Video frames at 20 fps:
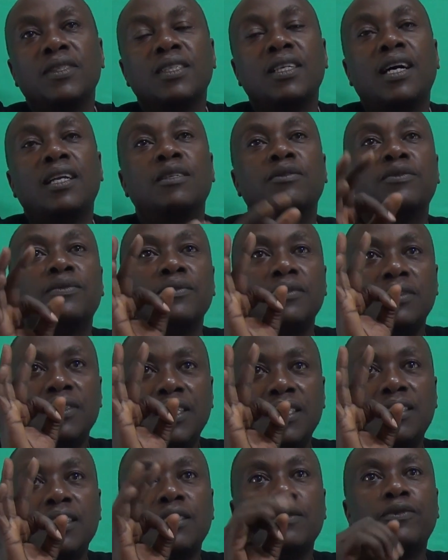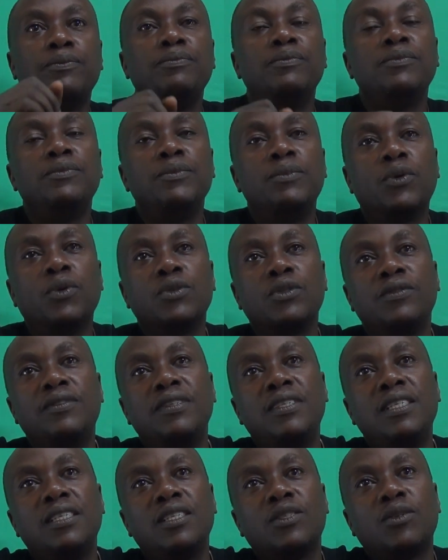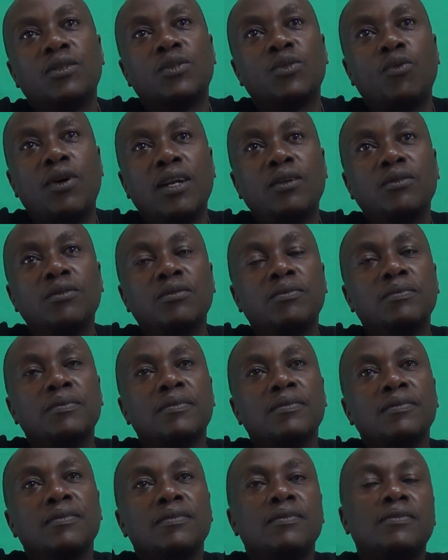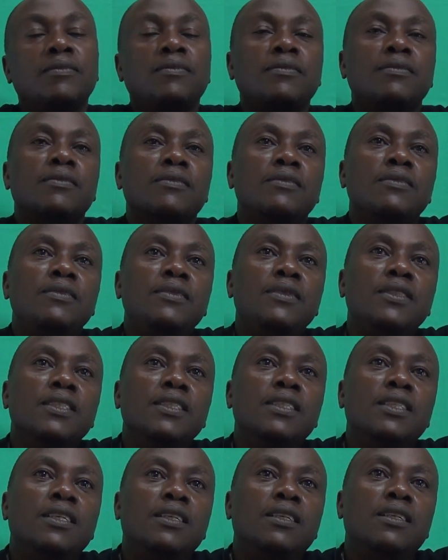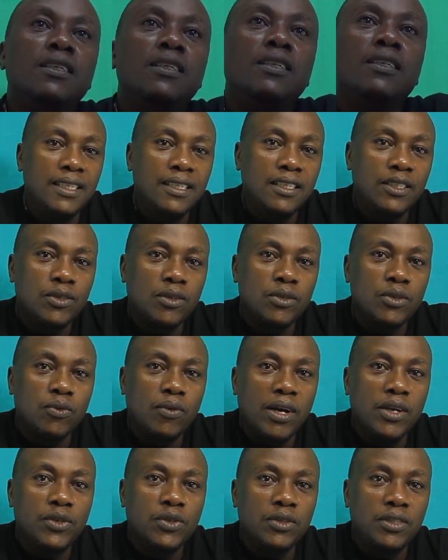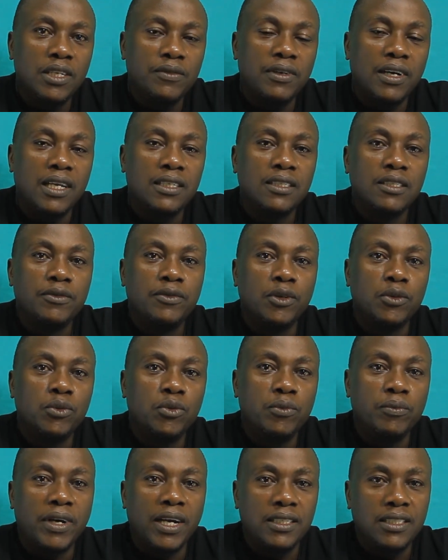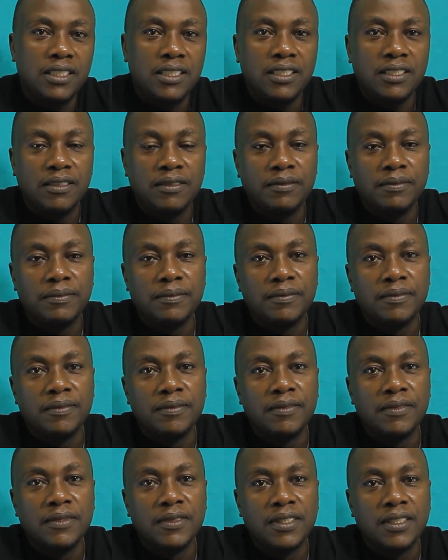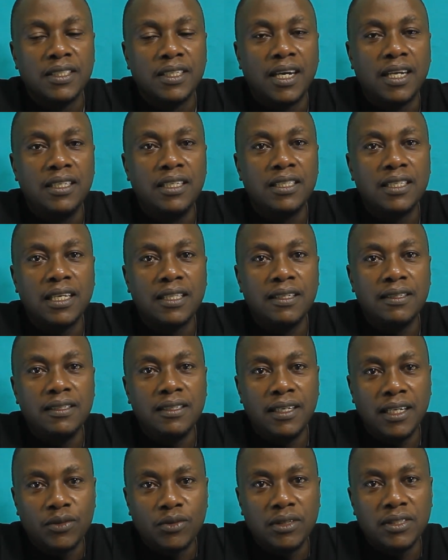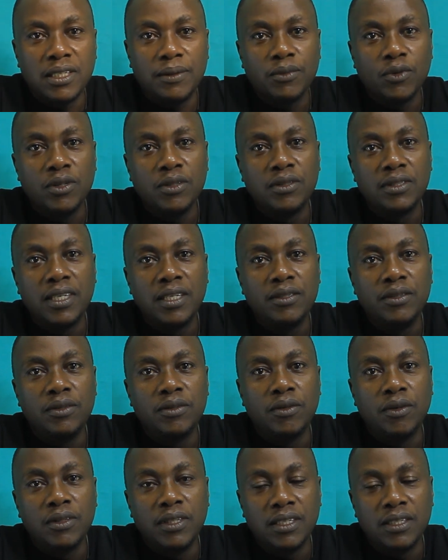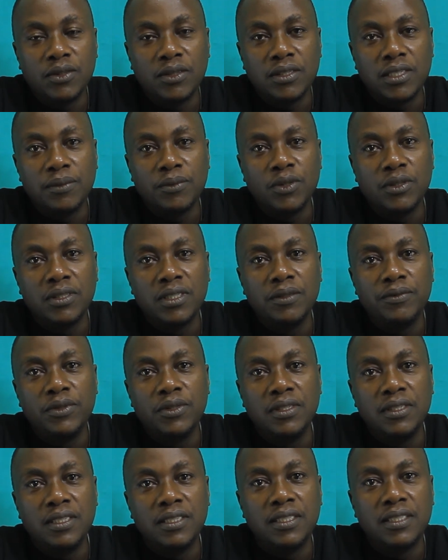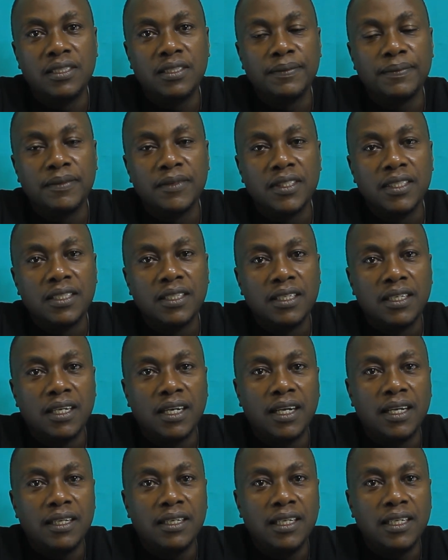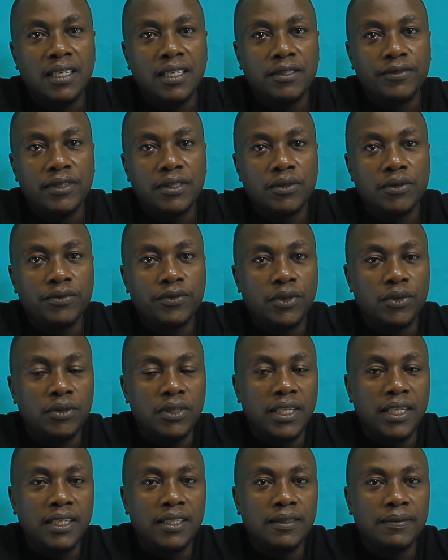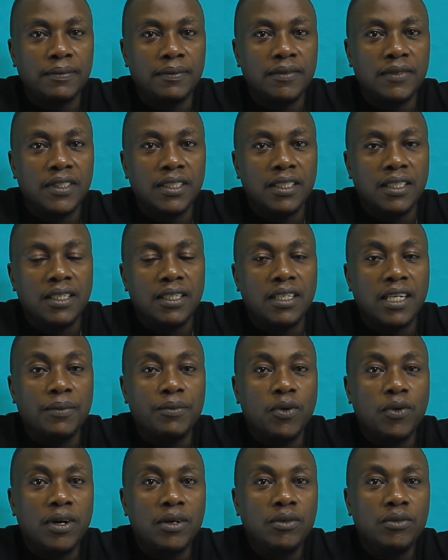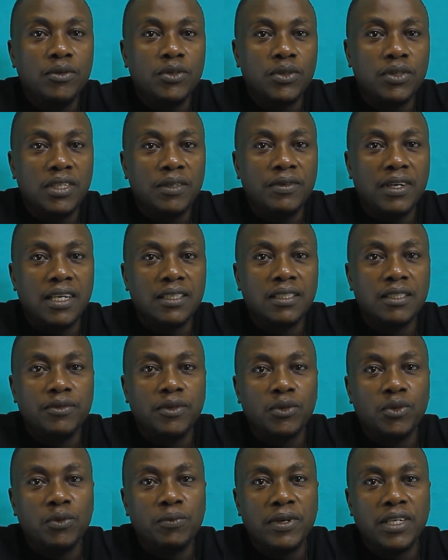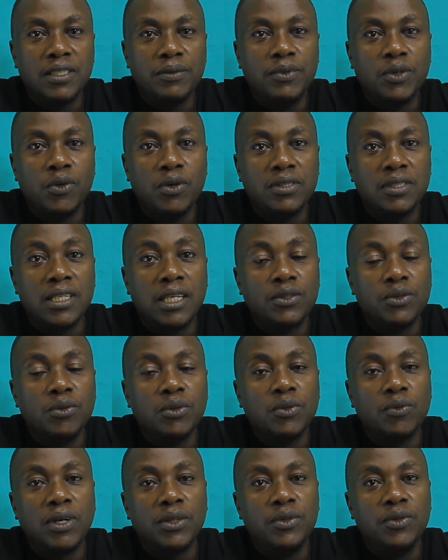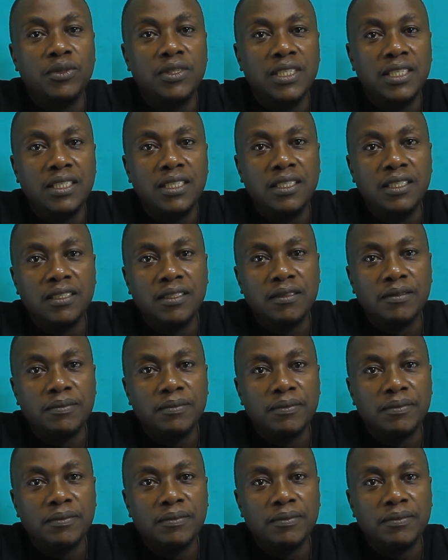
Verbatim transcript: that he had all that he wanted. So, there are three reasons why you should never ask for too much. And these are the lessons I'm going to tell you, or the reasons I'm going to give you in this uh, daily expense for today. Number one, you should never ask for too much because that's not what you need.